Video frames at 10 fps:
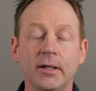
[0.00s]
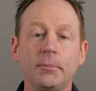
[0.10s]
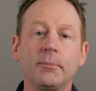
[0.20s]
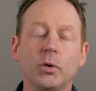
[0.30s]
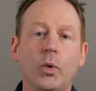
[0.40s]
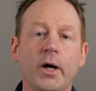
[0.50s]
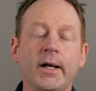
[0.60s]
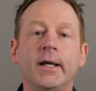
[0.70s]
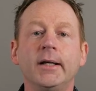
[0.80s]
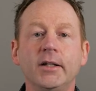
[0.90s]
tip number one
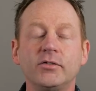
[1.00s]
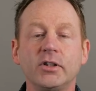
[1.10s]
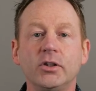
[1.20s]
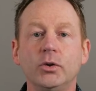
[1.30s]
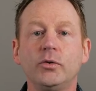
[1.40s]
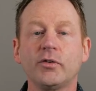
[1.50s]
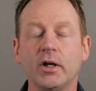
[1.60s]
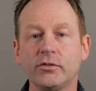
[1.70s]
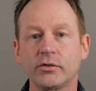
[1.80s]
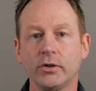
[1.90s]
is to use
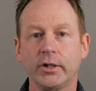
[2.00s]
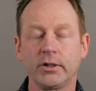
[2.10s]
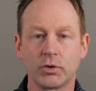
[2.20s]
a sturdy